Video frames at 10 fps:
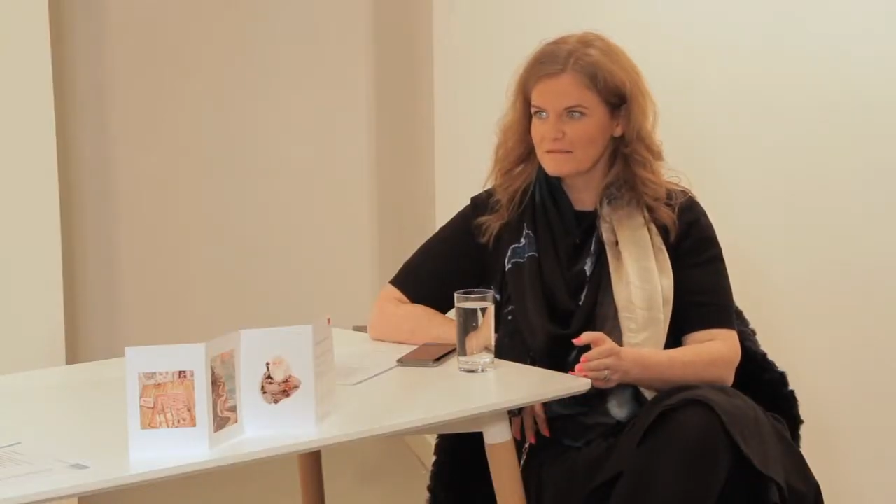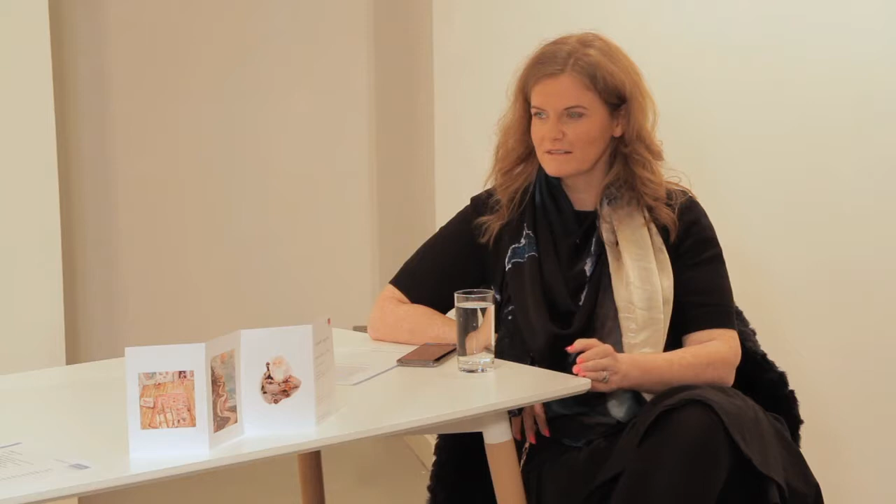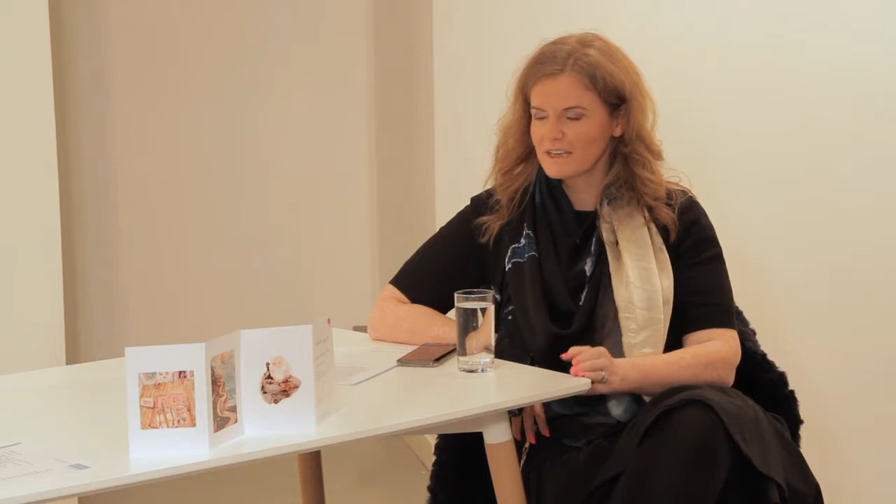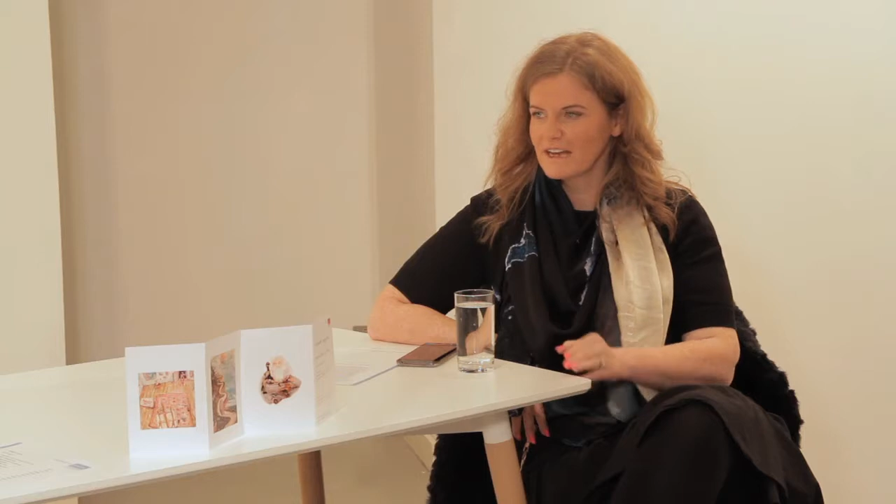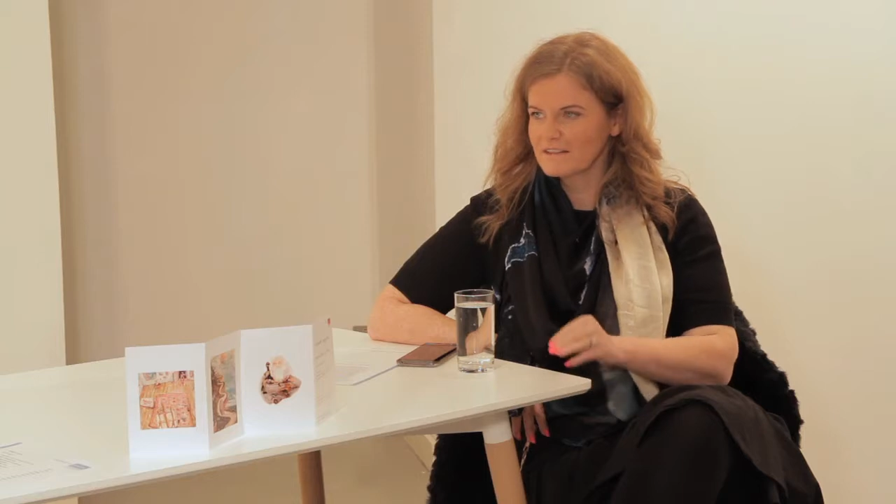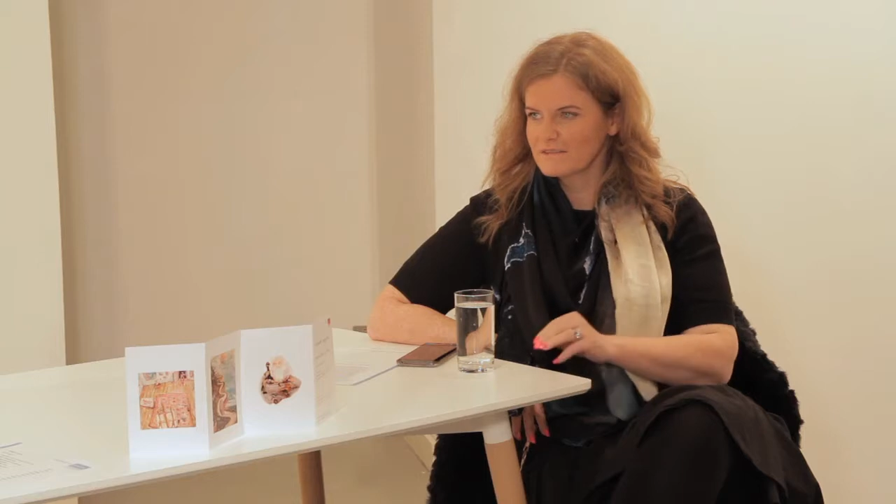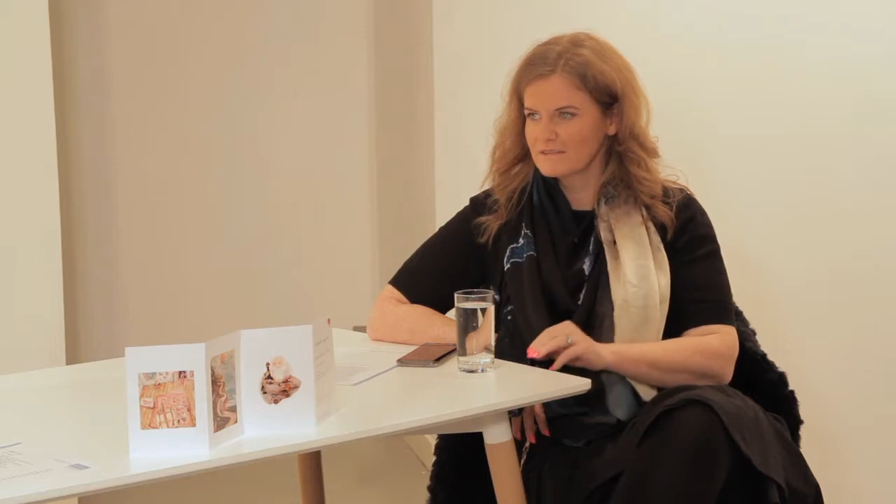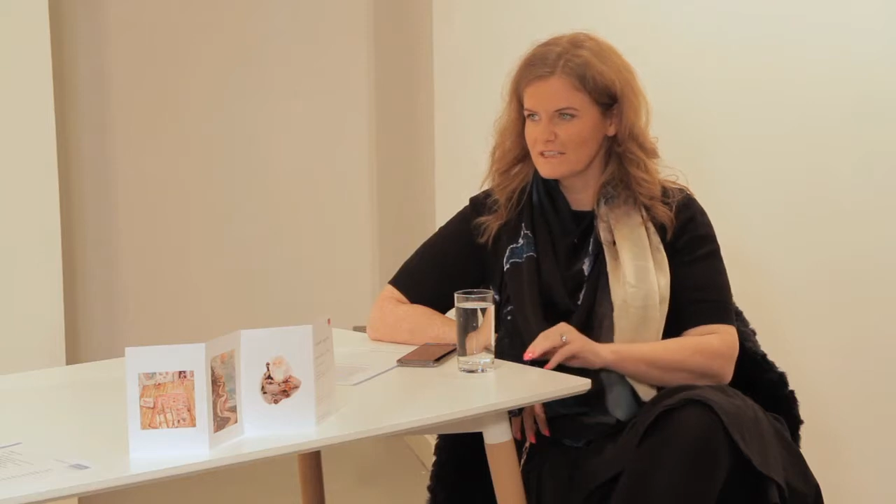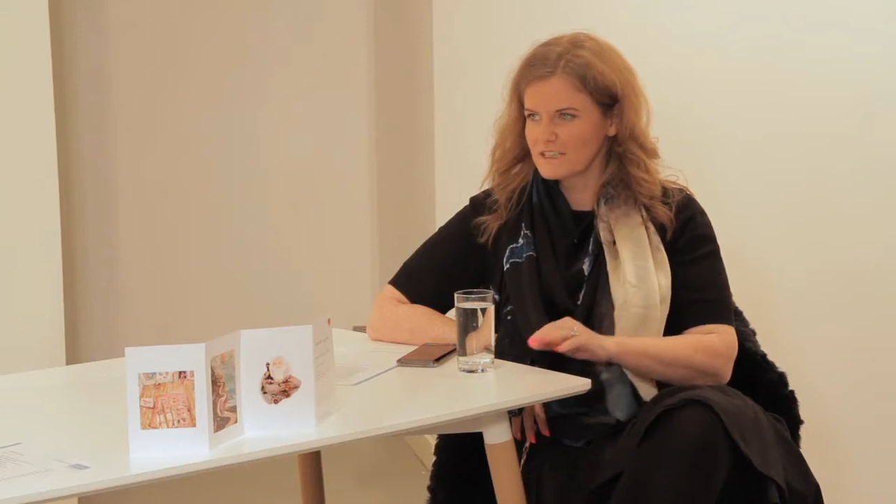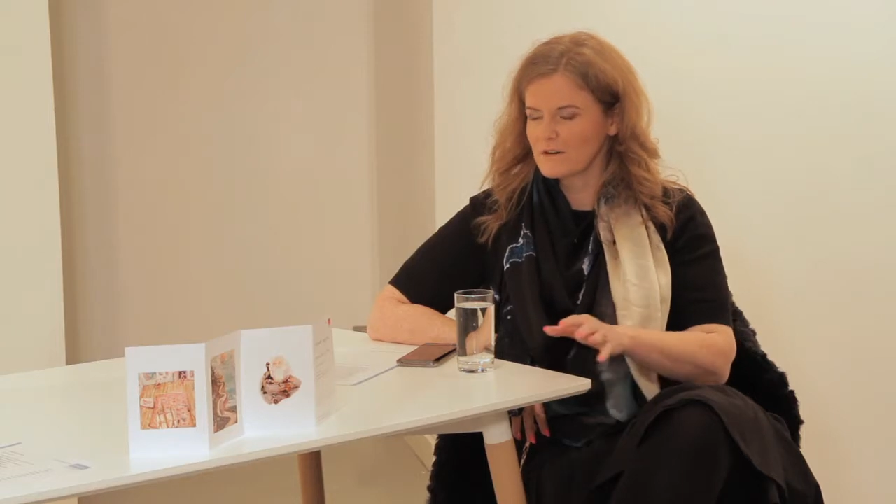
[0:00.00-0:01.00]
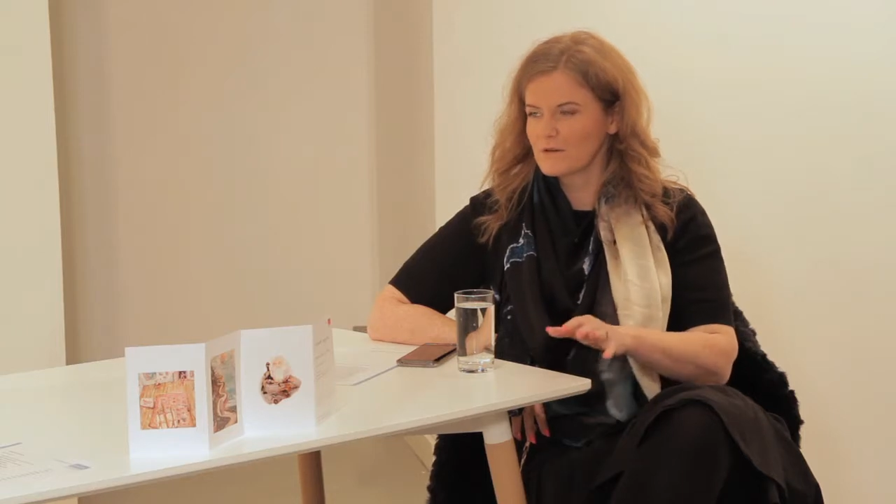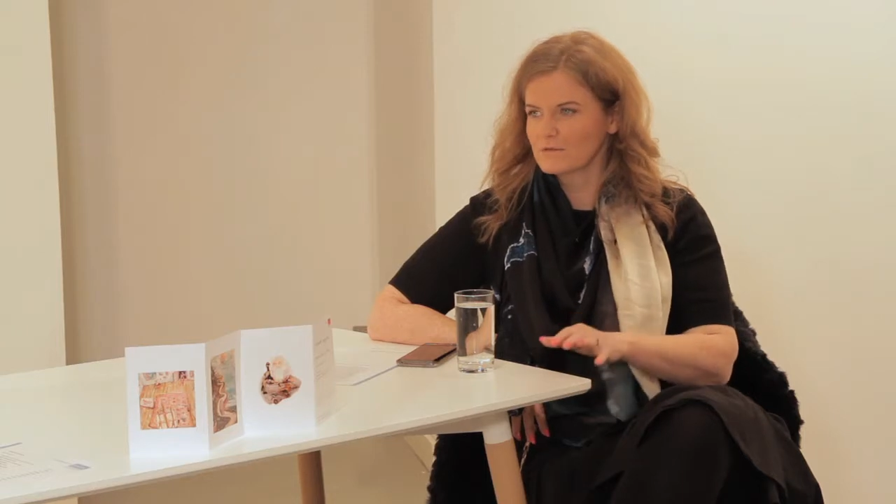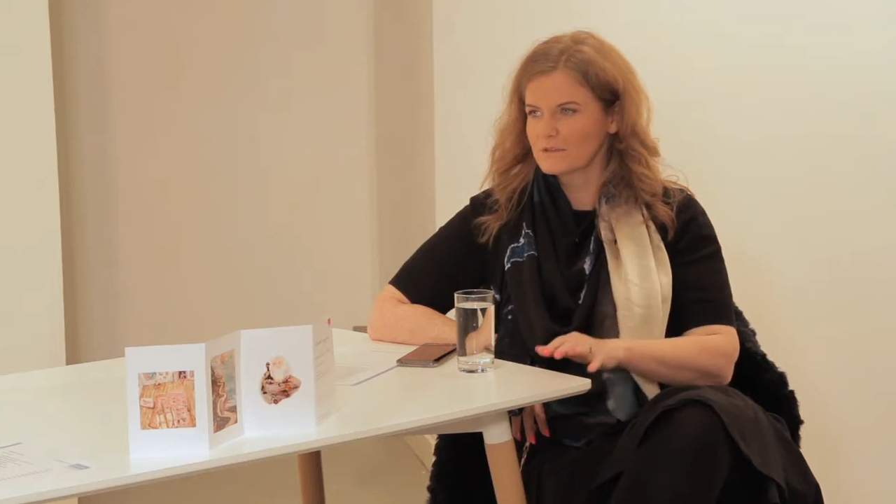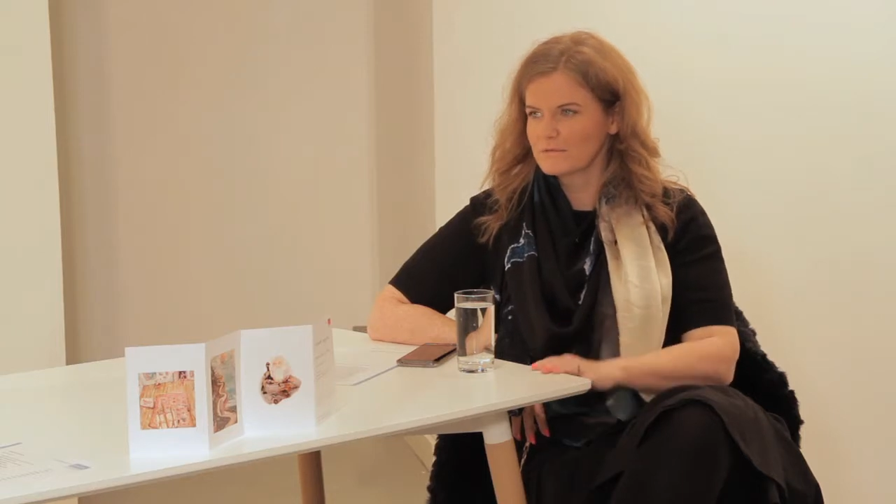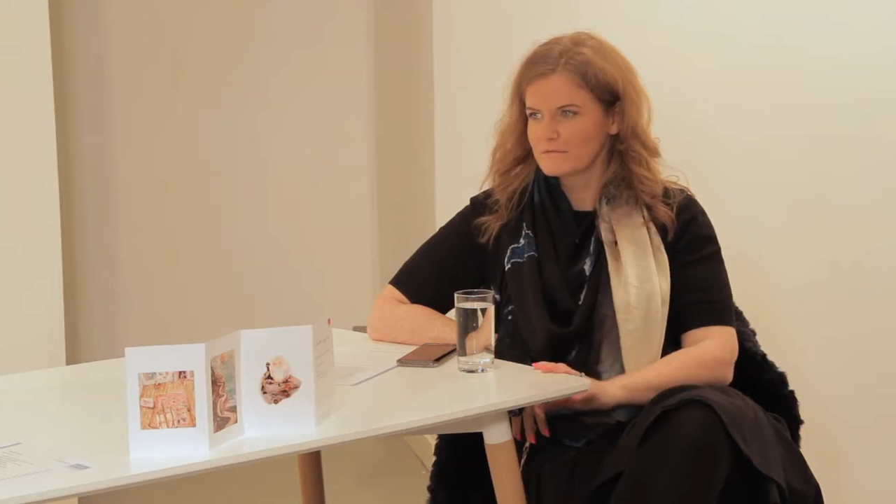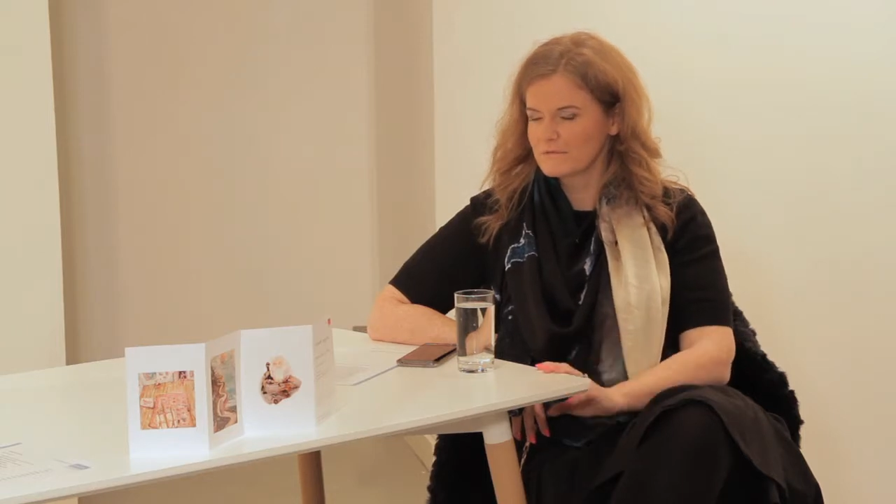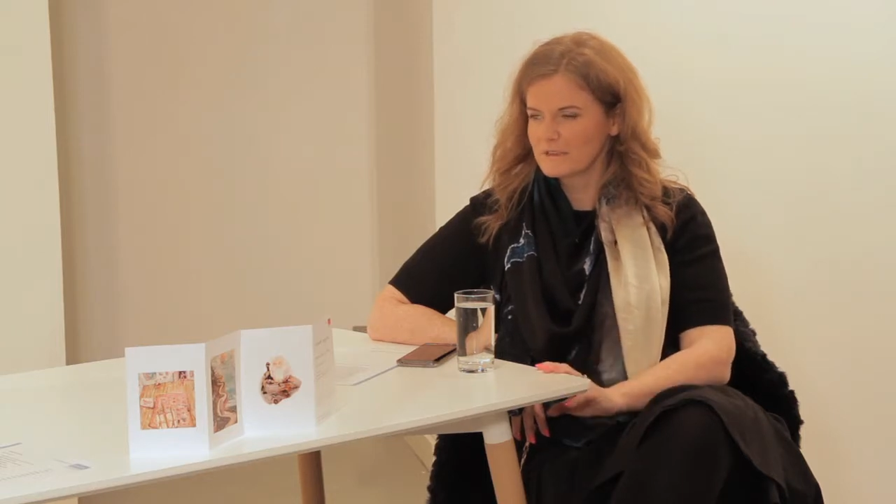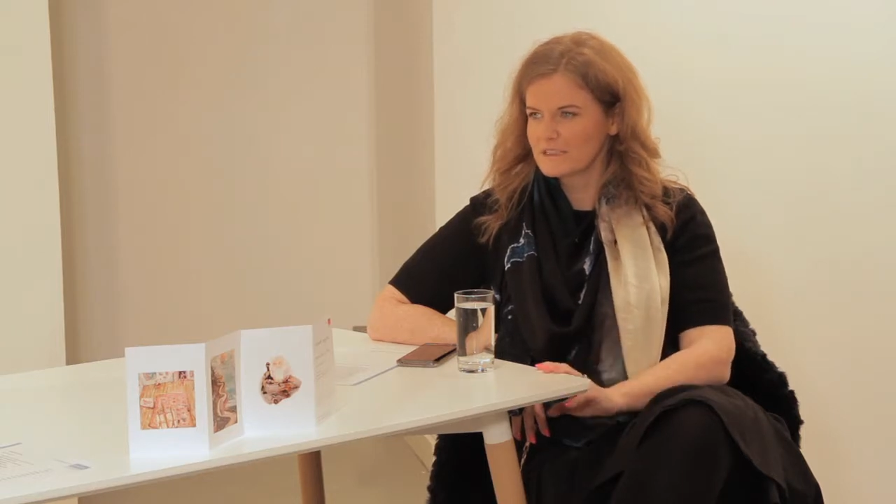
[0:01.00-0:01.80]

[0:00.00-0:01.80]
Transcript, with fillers: you can't decode them with